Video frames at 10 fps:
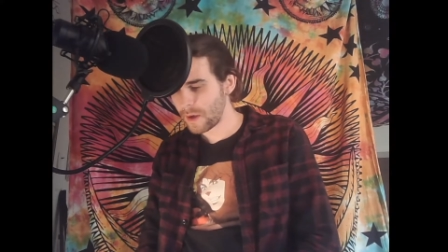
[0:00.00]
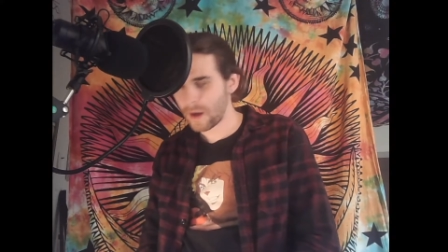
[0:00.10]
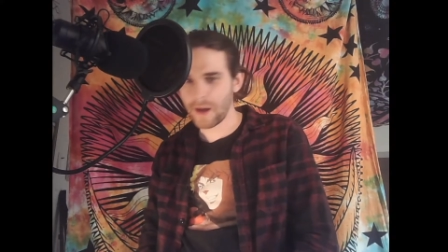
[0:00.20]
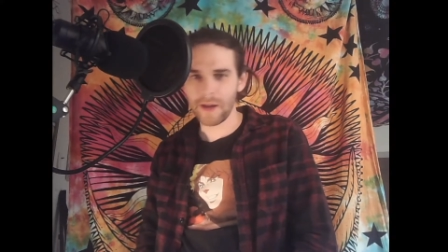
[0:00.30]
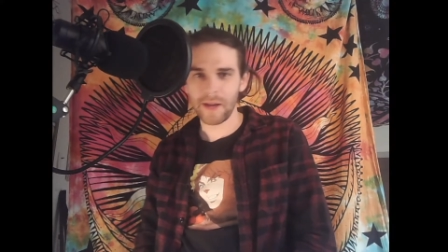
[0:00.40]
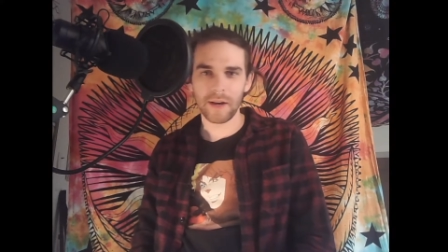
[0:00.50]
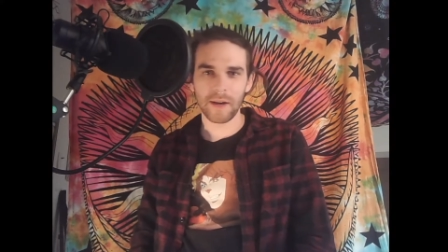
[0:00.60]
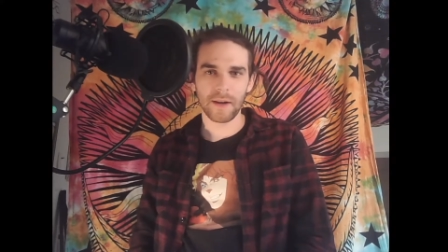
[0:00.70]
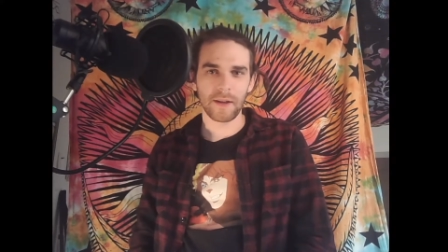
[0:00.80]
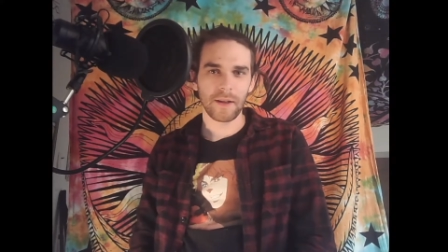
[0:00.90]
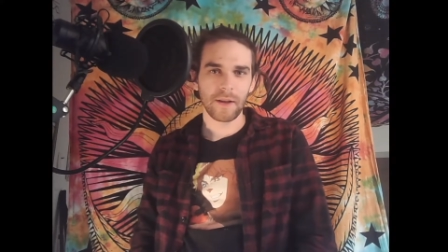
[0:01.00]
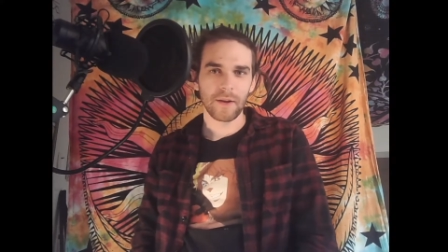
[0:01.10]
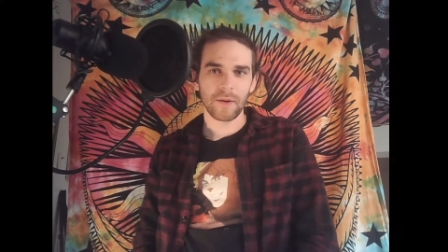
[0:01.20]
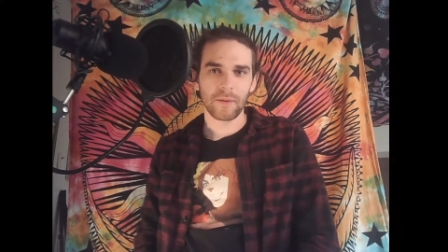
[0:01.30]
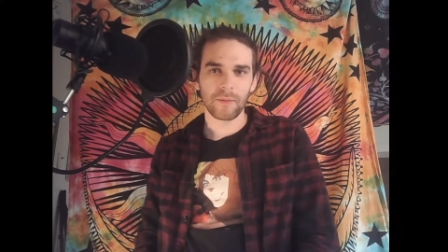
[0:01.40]
uh,
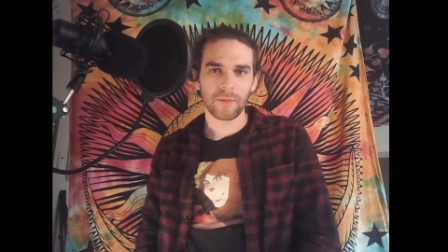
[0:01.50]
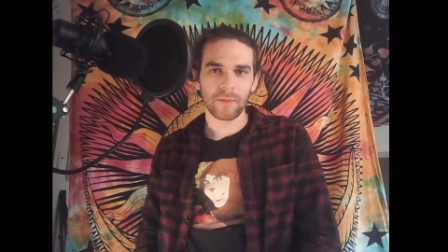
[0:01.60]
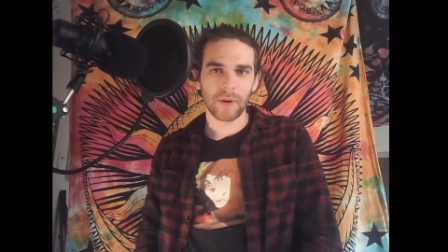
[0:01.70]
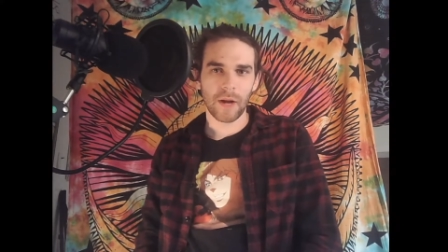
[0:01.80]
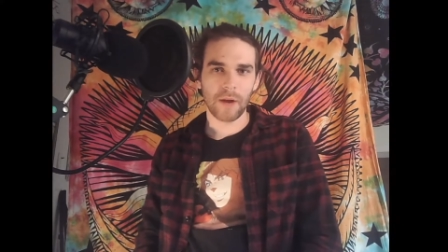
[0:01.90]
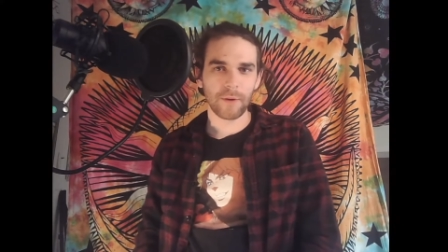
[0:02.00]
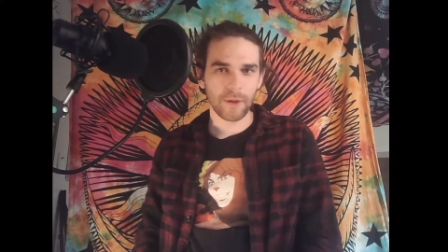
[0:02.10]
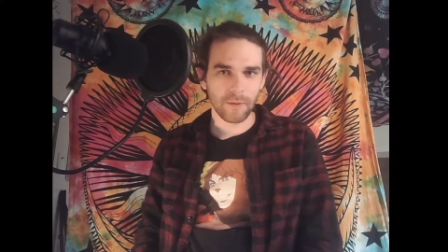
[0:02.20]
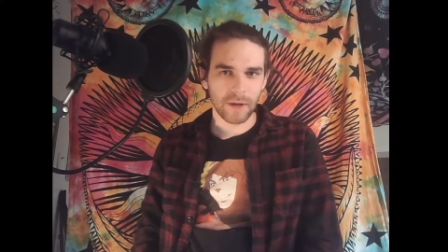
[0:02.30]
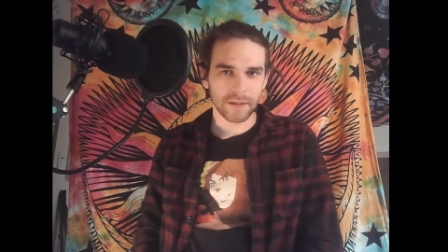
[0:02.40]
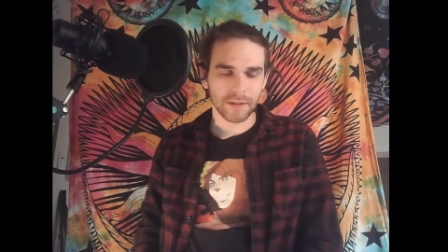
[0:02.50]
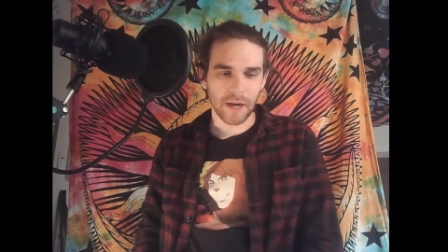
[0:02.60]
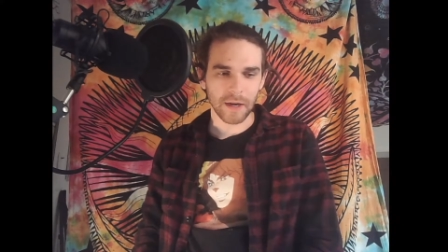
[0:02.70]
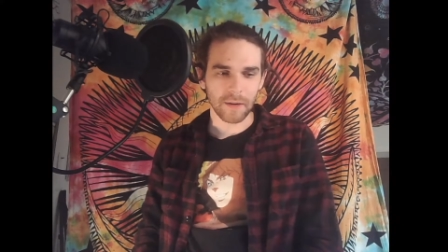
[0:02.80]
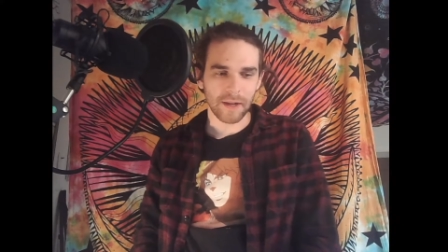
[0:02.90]
I really wanted to
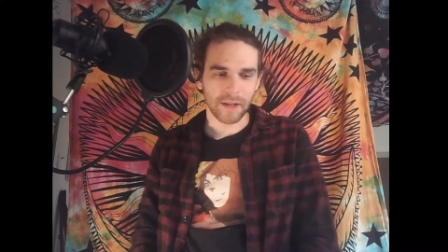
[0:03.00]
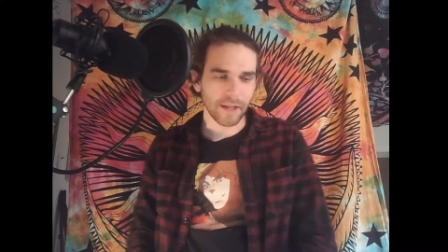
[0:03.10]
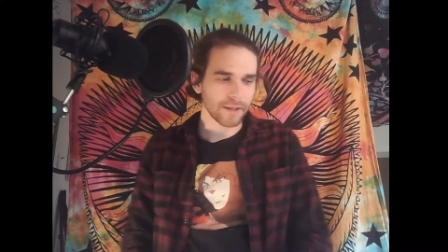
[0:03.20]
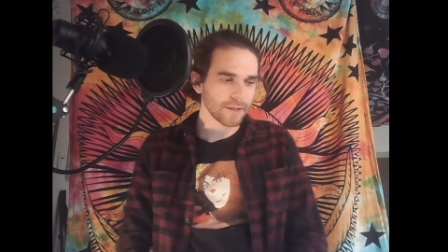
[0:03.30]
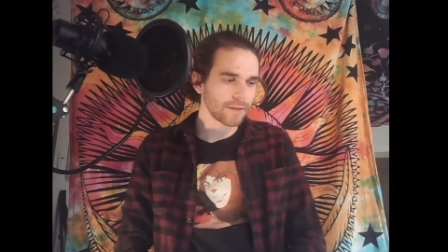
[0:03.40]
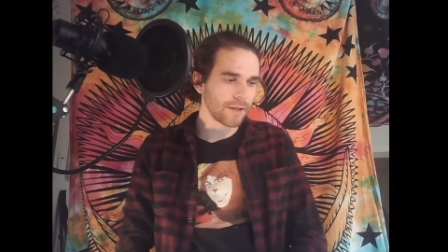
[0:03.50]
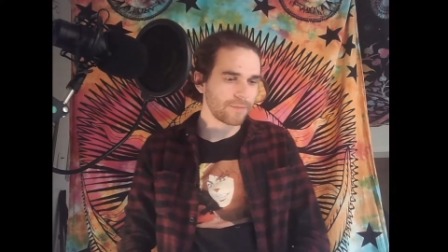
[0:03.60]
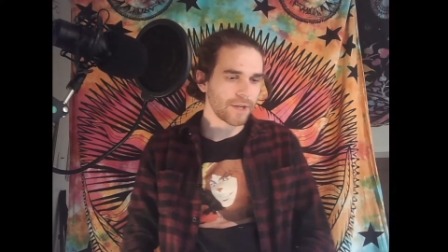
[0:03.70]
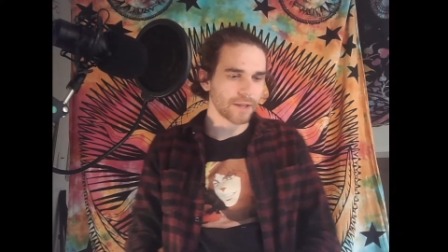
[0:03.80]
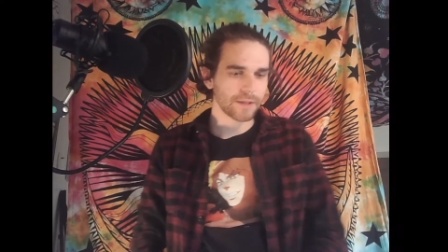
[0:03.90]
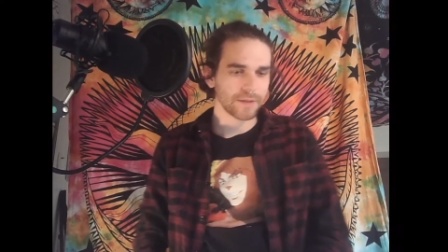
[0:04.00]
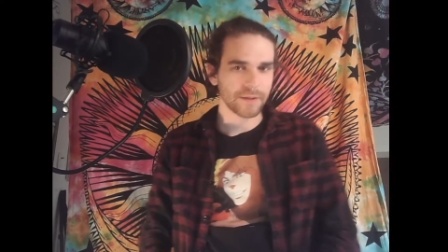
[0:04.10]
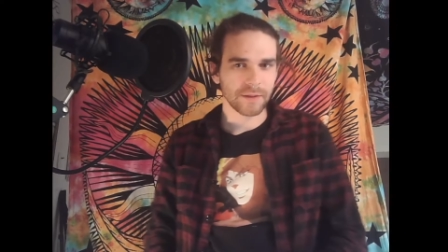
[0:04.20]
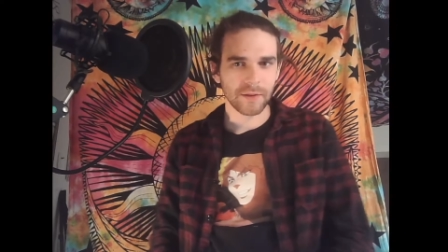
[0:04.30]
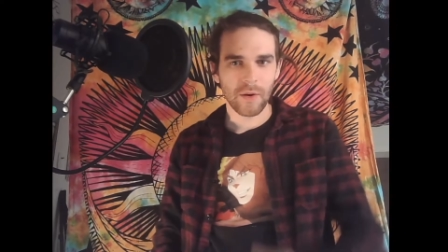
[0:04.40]
talk about like this subject because
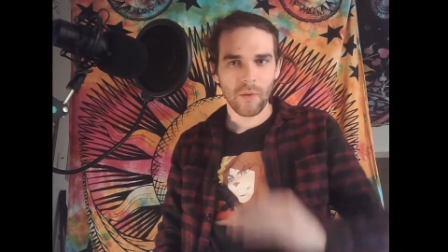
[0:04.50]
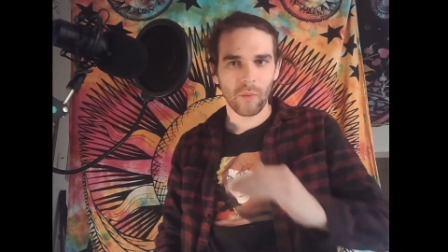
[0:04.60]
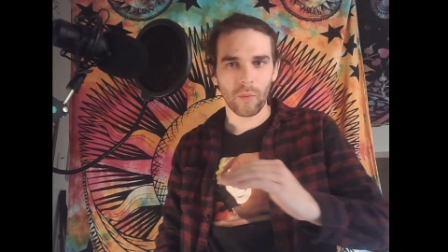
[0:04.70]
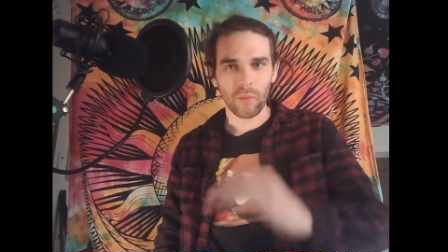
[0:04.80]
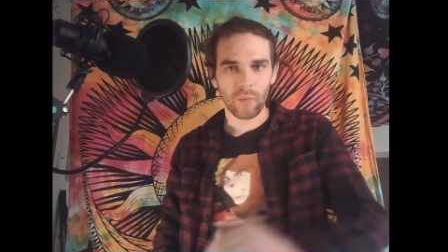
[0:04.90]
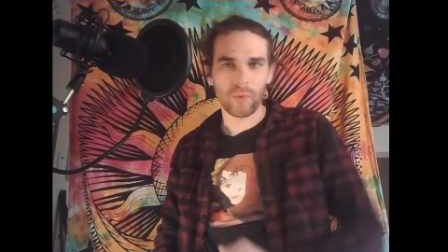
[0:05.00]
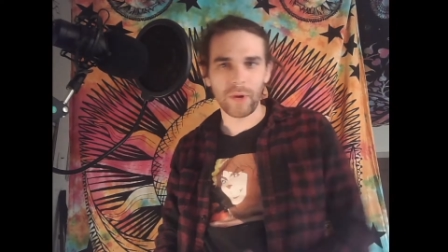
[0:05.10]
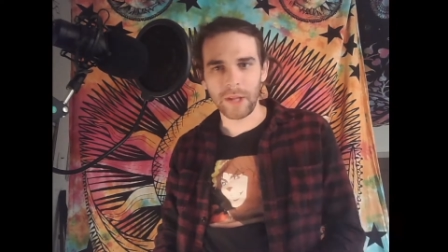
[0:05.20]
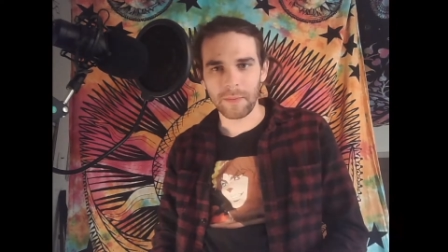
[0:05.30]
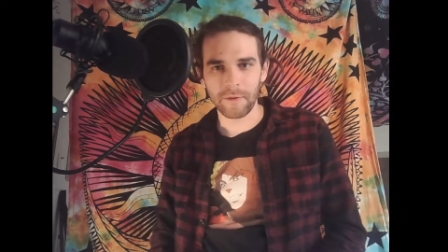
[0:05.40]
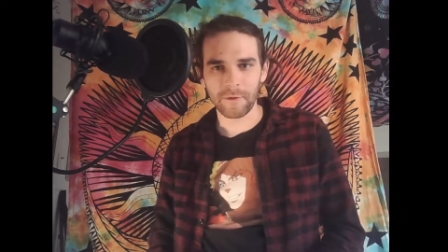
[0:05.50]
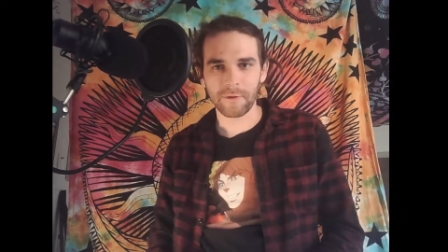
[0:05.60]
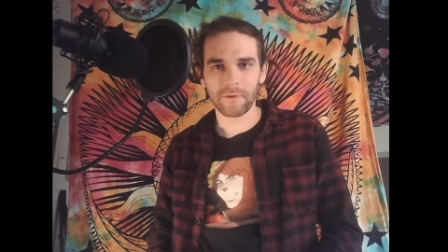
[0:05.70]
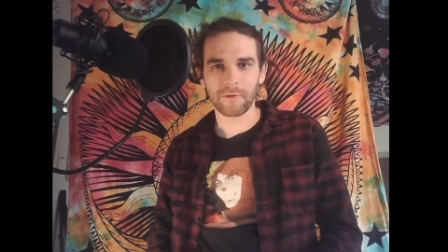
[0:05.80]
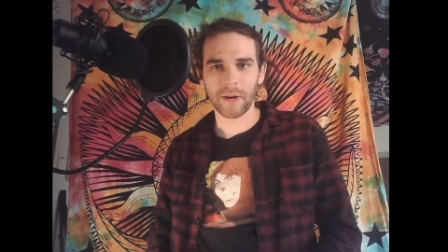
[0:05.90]
it's really been
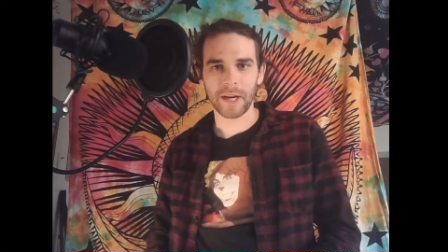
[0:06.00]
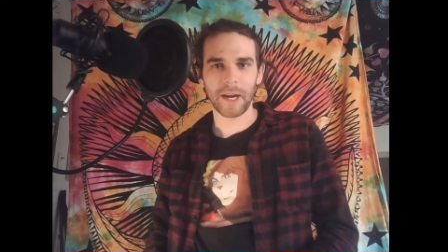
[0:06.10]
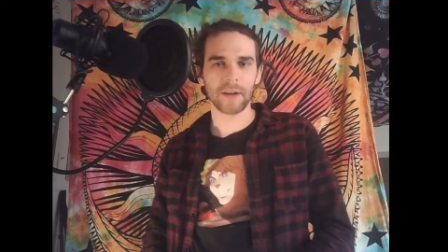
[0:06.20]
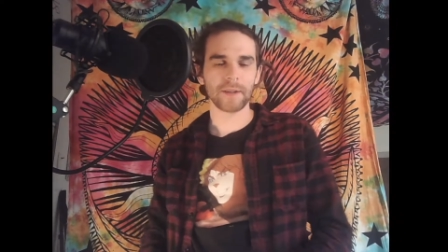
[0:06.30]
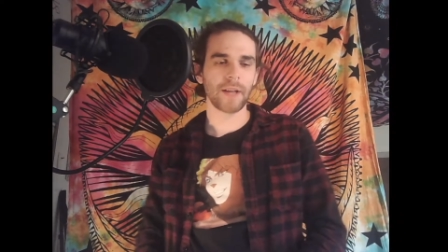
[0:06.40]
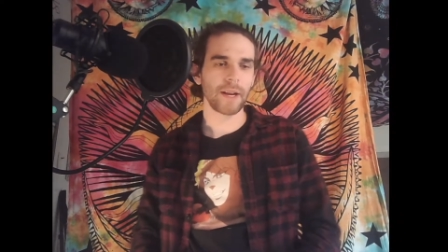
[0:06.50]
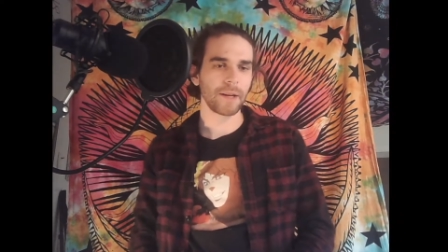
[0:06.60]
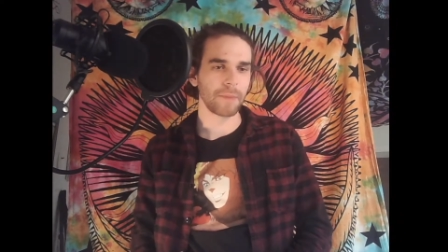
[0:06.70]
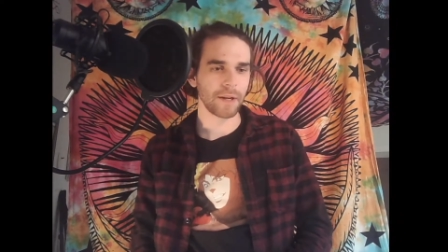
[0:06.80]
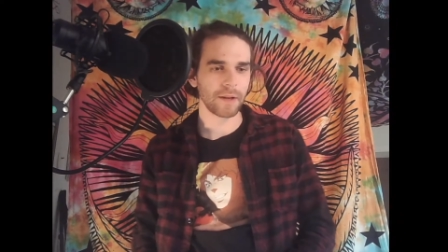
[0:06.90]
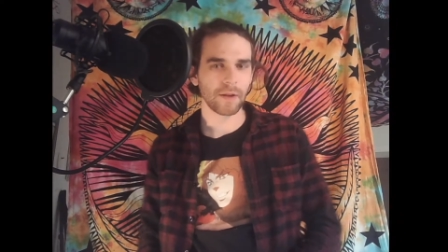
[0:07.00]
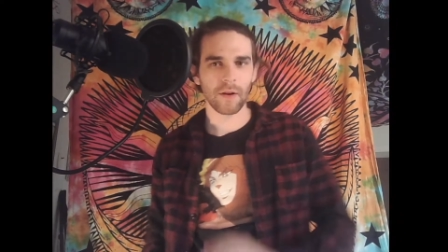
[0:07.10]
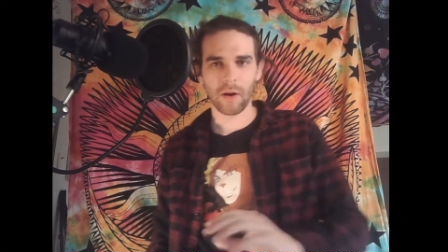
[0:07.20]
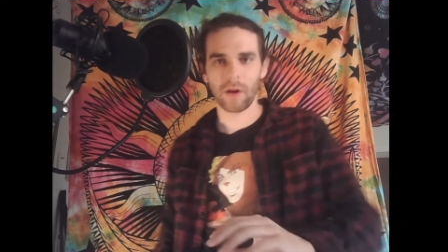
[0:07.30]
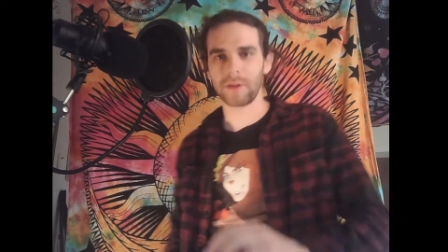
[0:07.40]
freaking irritating me
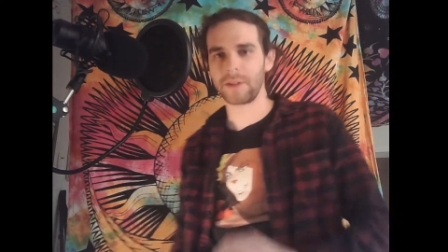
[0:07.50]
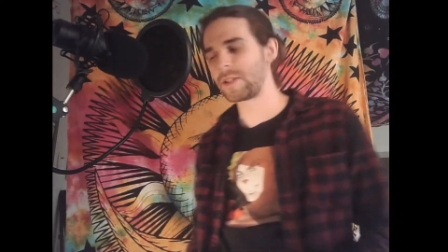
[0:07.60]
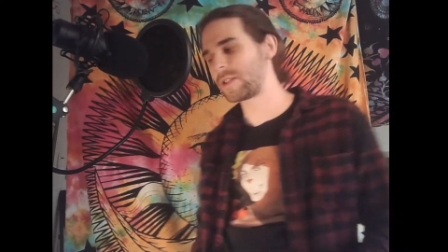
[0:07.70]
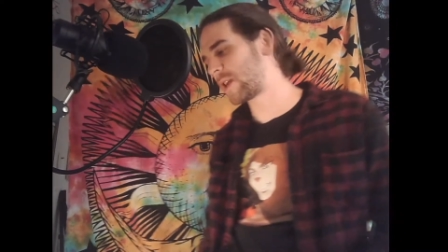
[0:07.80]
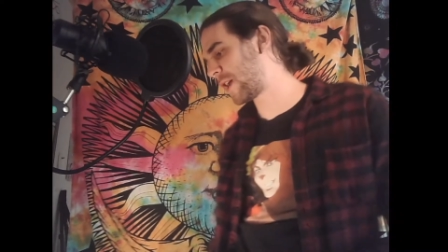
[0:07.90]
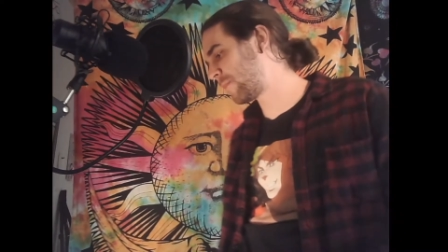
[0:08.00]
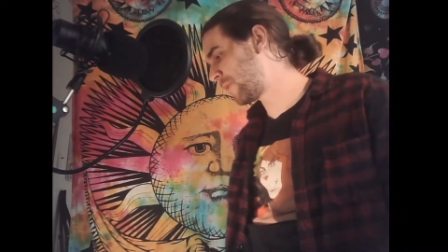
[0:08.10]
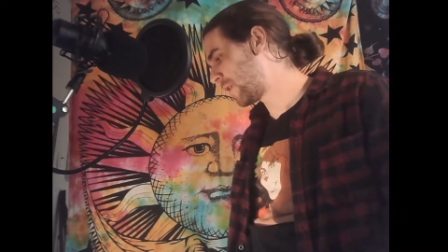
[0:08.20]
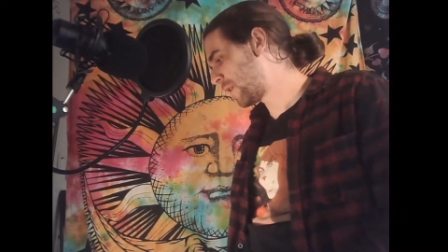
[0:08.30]
all this time,